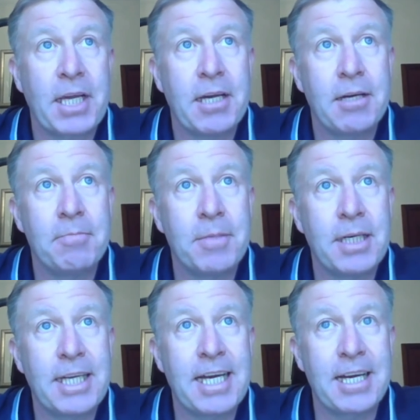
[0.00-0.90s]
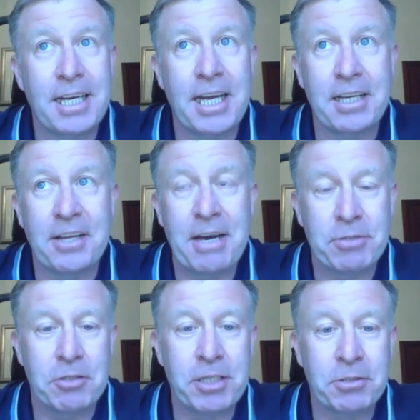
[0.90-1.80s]
And that
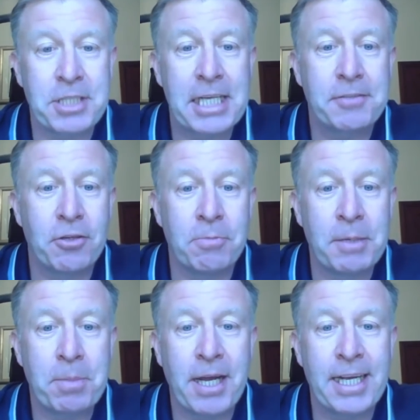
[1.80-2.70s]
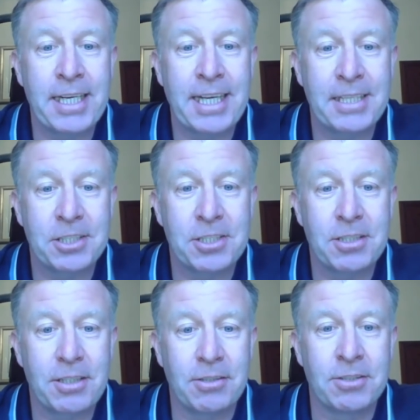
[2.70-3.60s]
was a real test for me, playing against
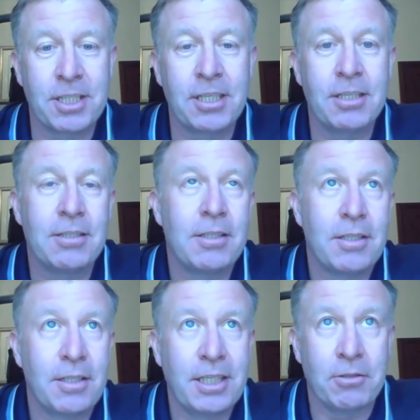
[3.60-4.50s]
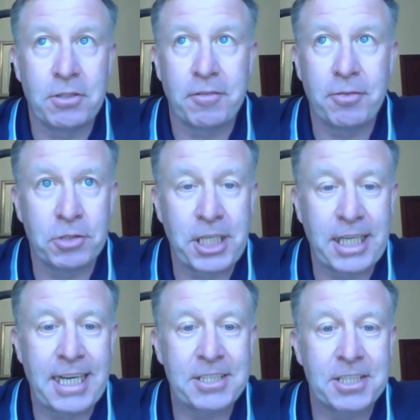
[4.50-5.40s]
under
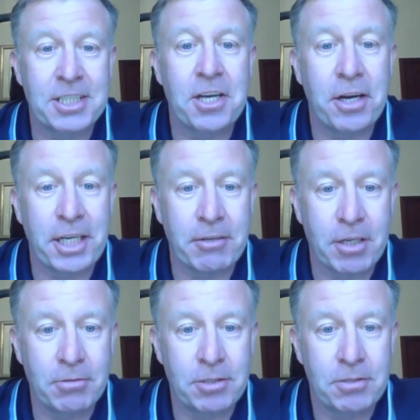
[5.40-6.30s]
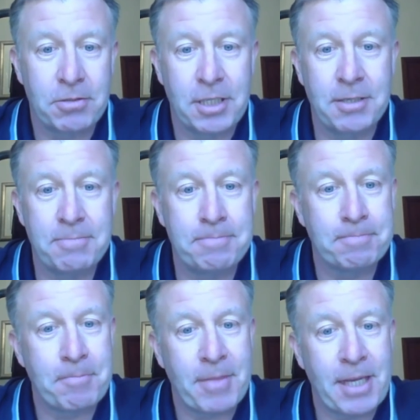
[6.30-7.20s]
14 lads as a 9-year-old.
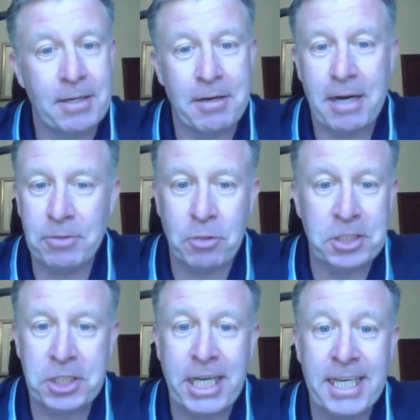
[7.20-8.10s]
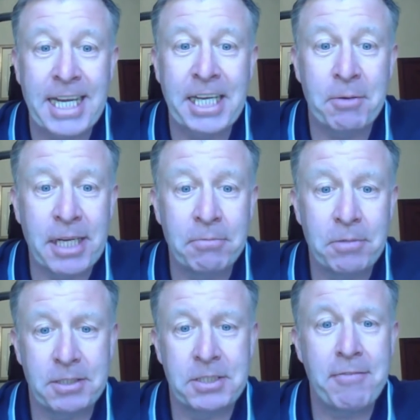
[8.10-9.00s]
I was always skinny anyway.
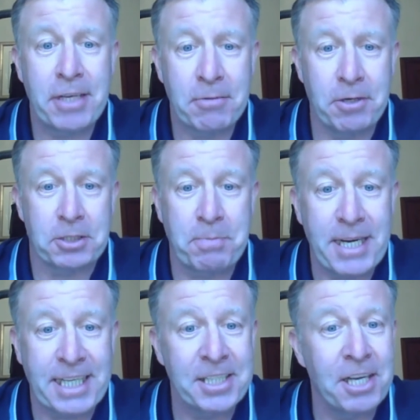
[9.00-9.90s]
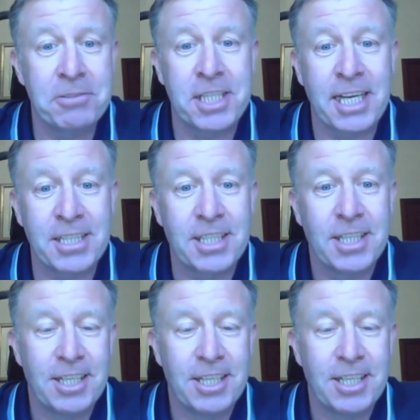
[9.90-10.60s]
Definitely, I was back in those days.